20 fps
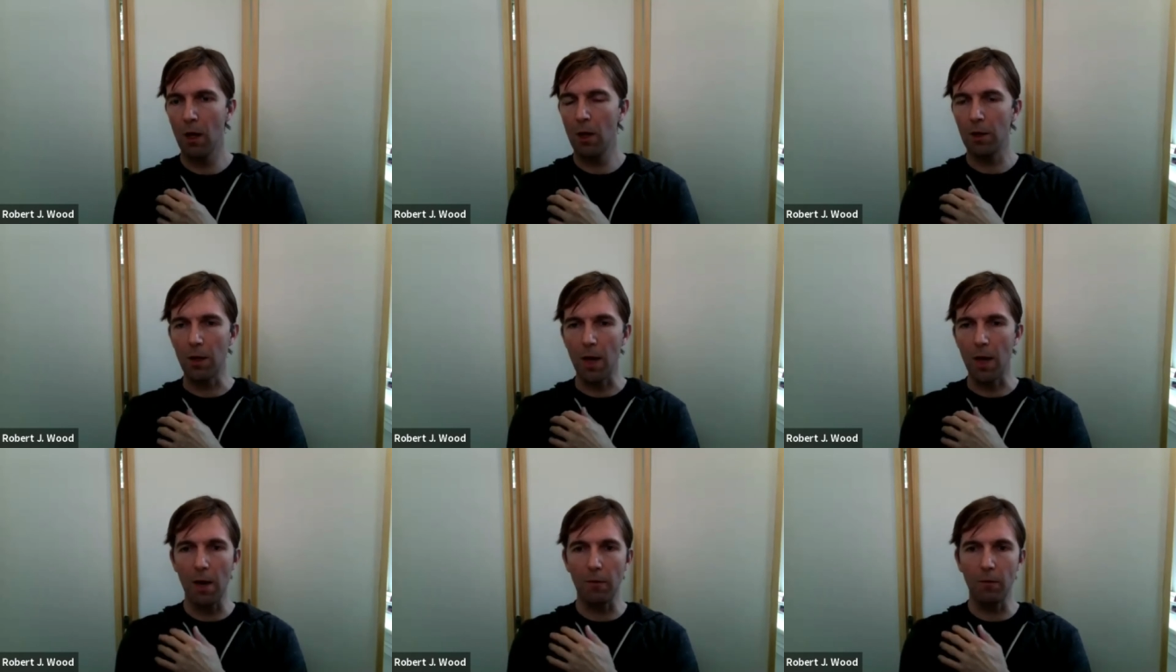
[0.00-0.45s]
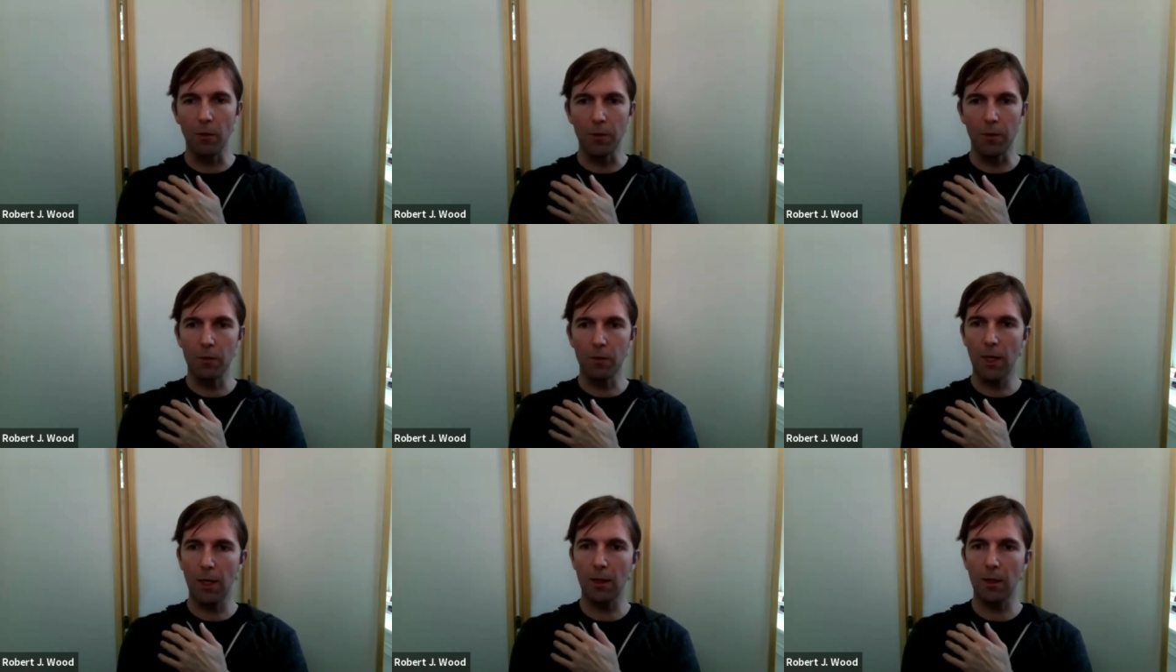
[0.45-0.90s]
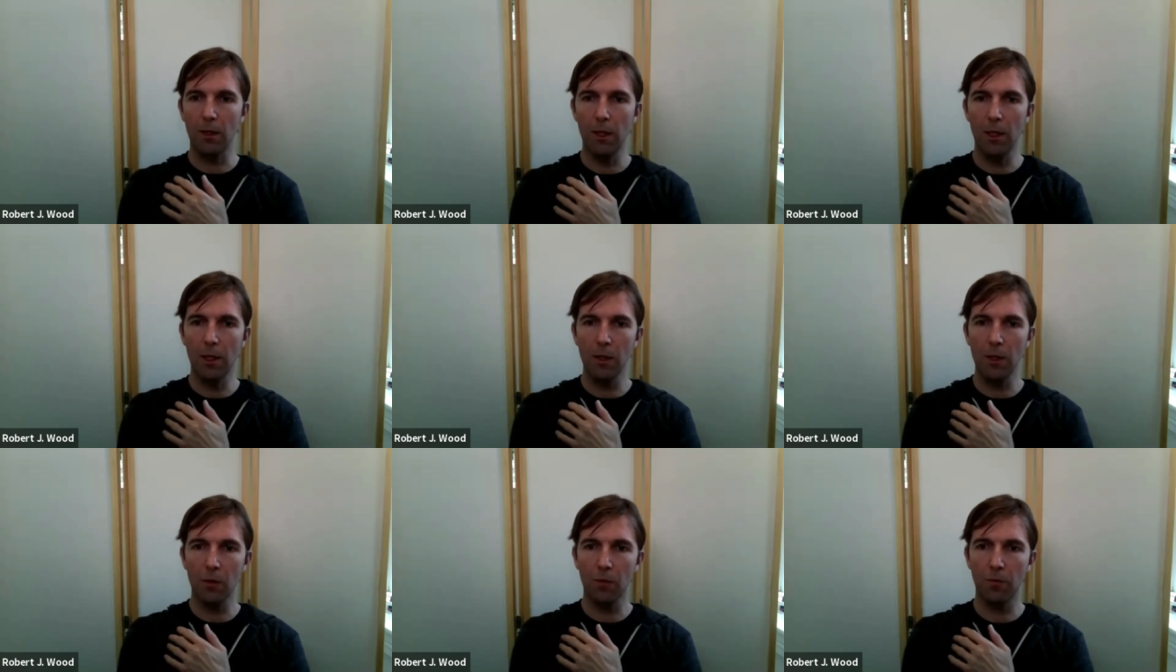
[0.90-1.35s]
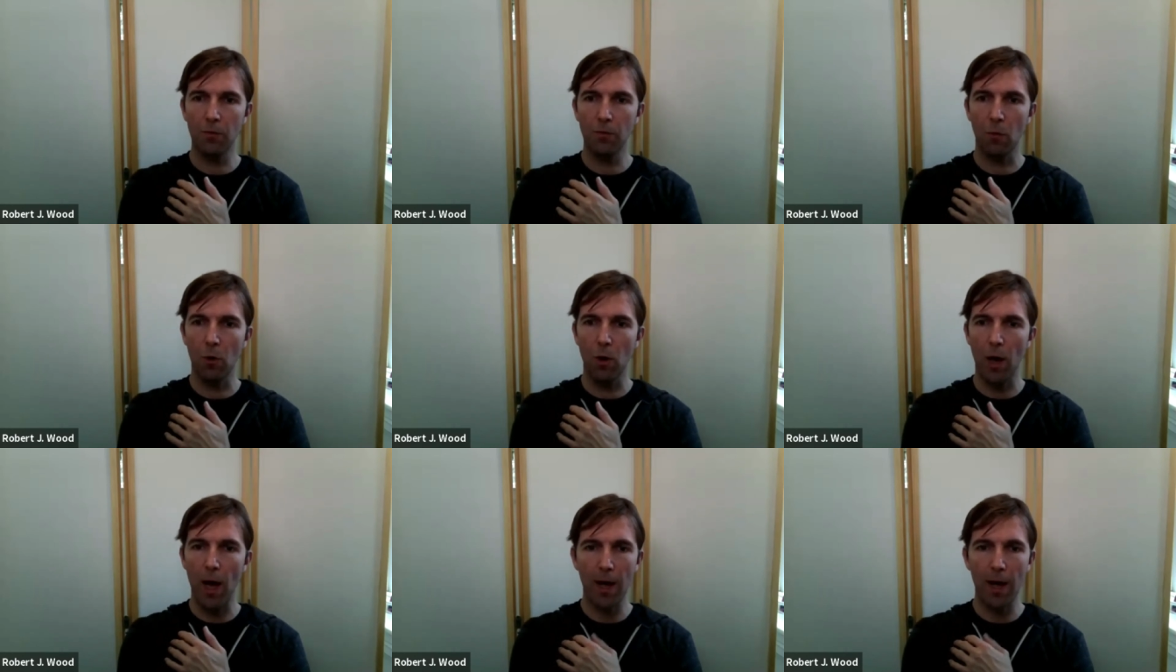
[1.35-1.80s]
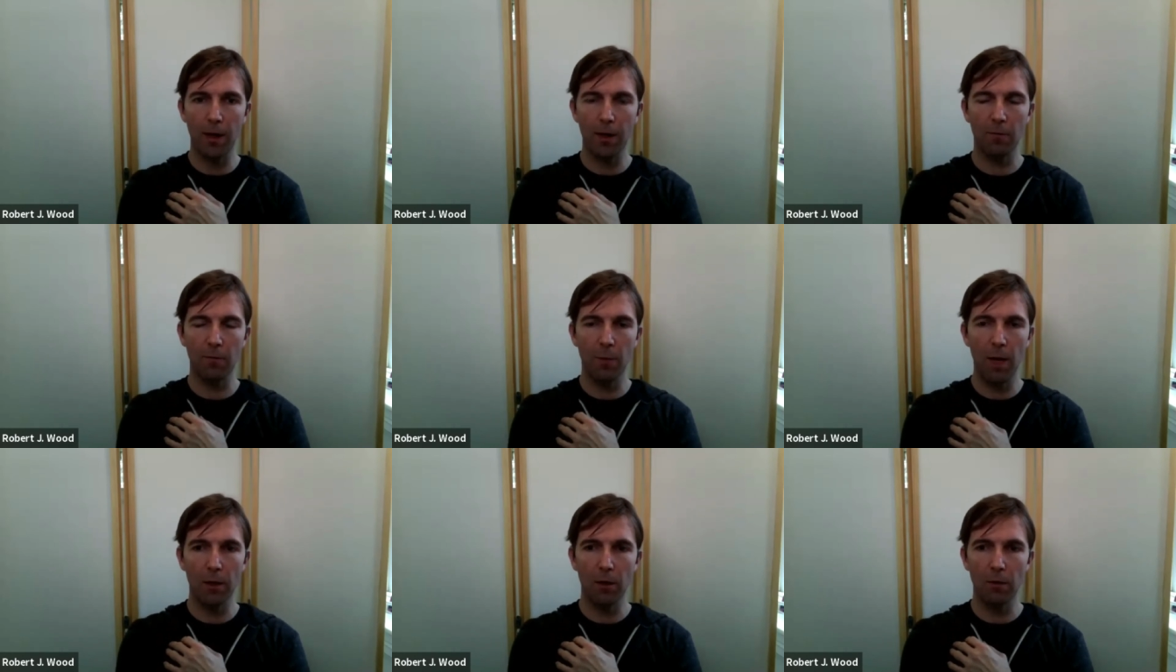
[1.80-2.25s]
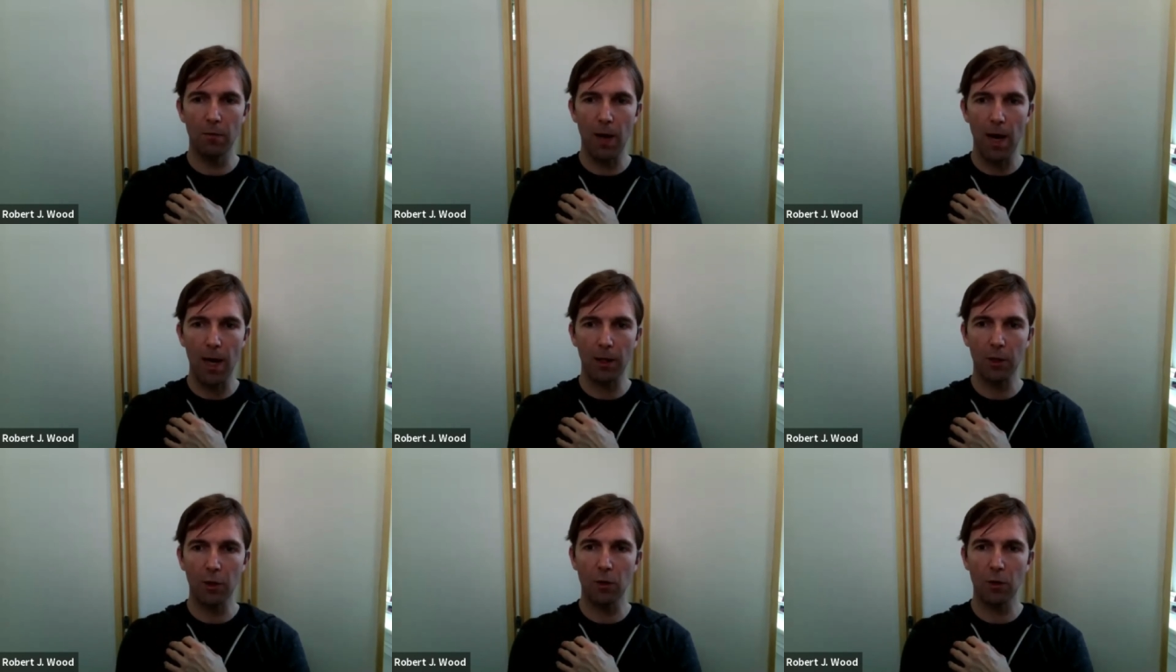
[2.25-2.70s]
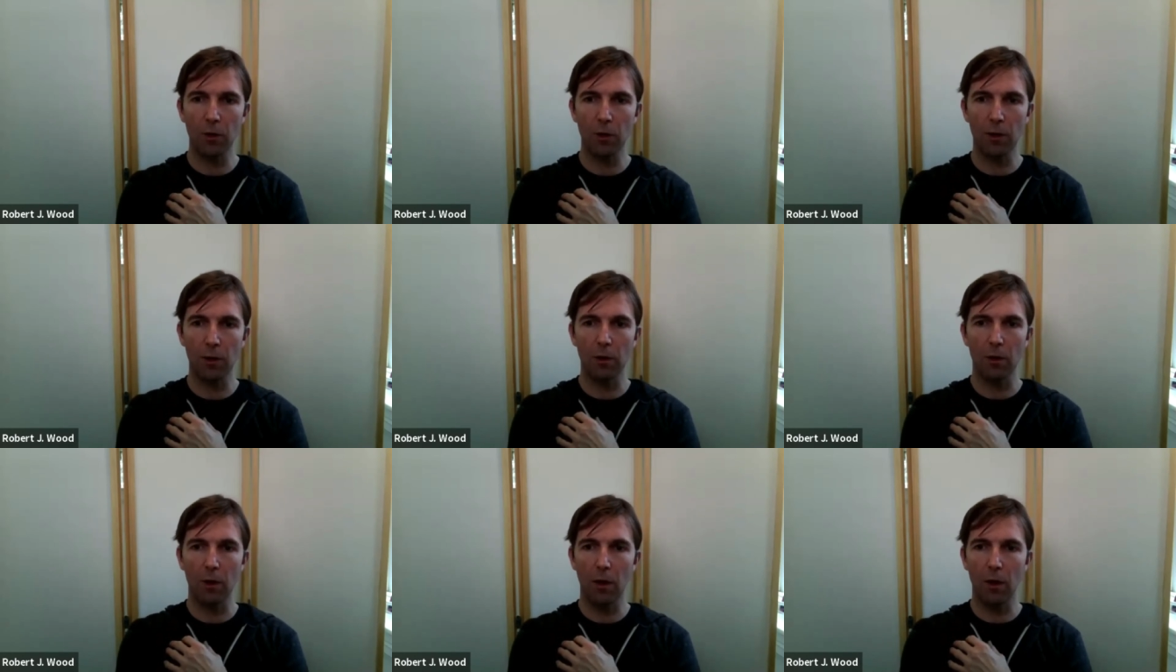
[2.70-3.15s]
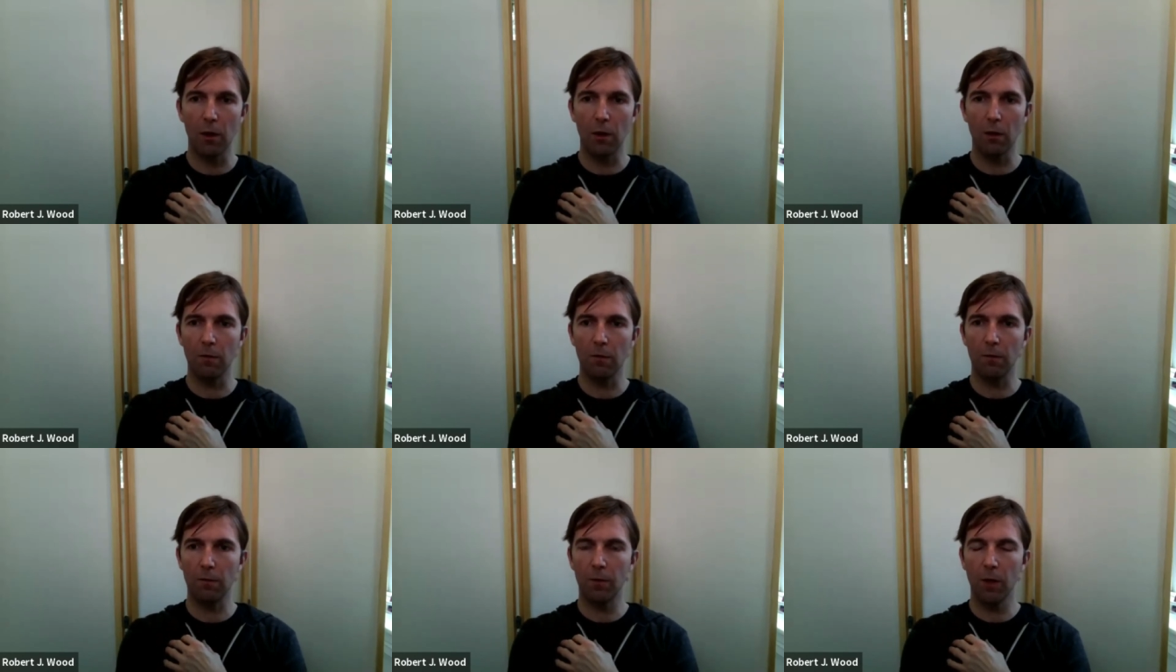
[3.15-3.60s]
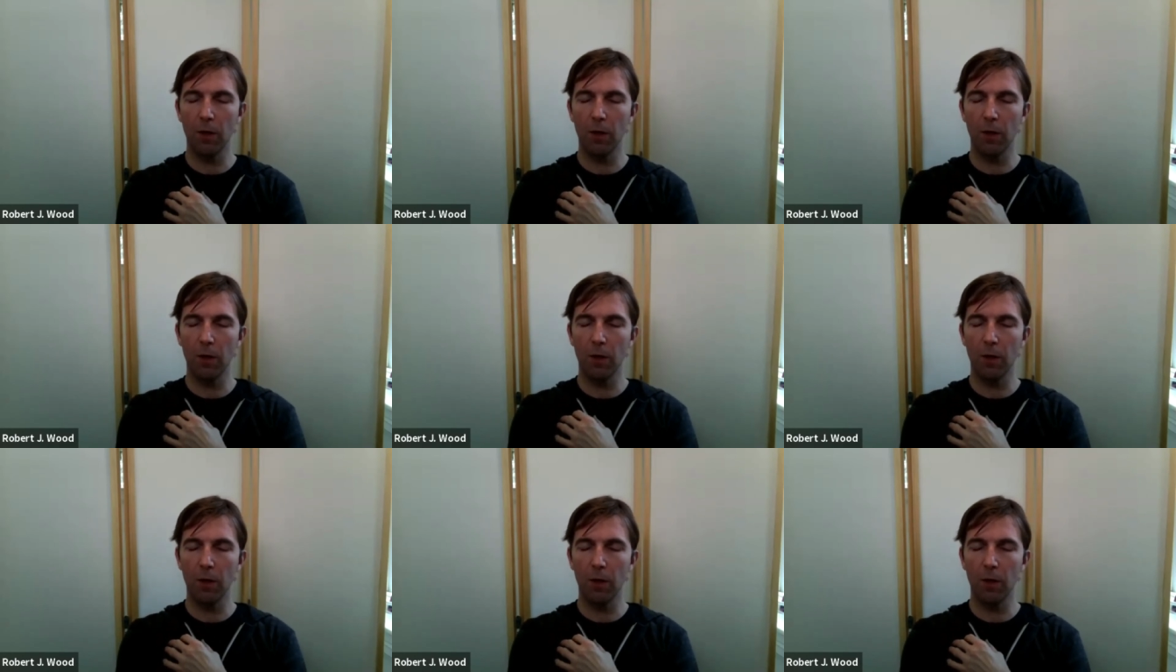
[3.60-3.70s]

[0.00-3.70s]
novel techniques for additive manufacturing of